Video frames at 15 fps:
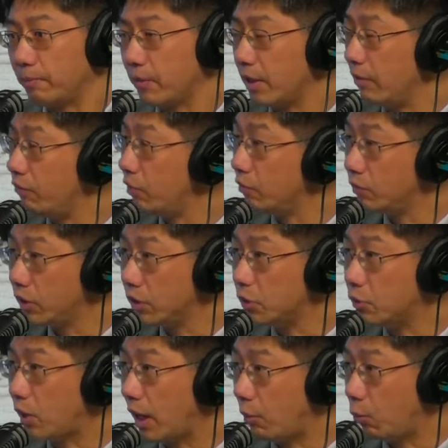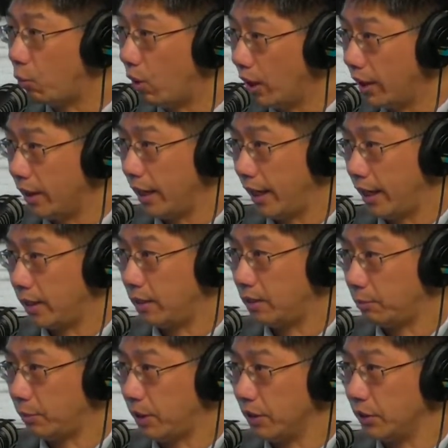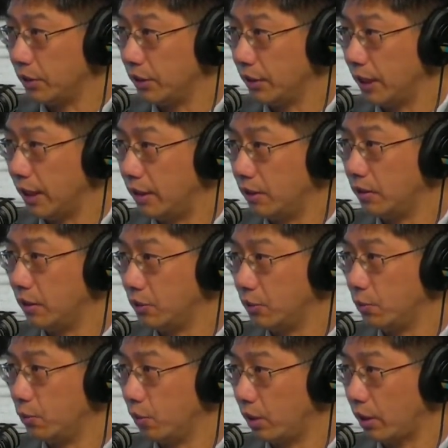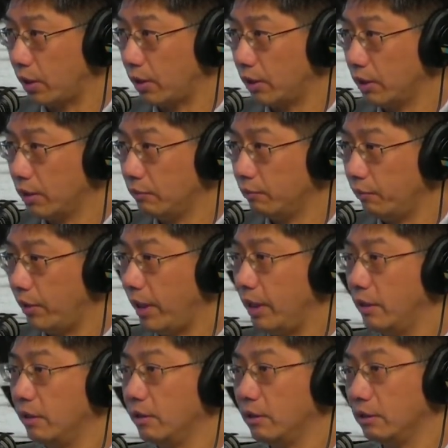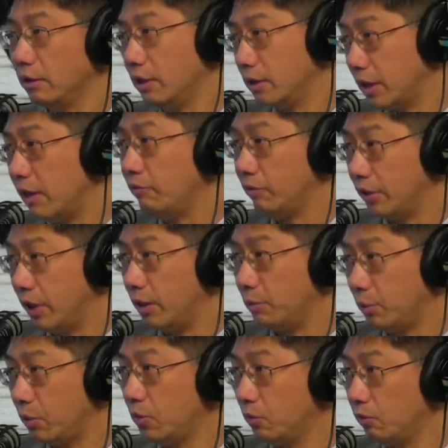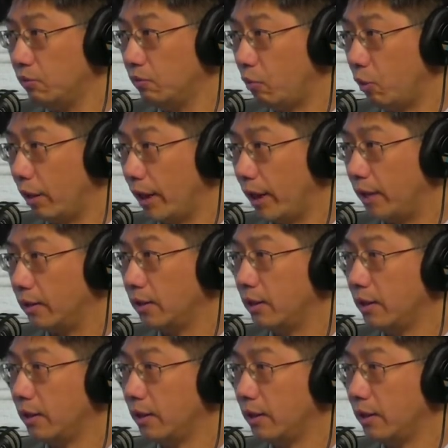if you've just tried one antidepressant and it doesn't work, then it's FDA approved for that.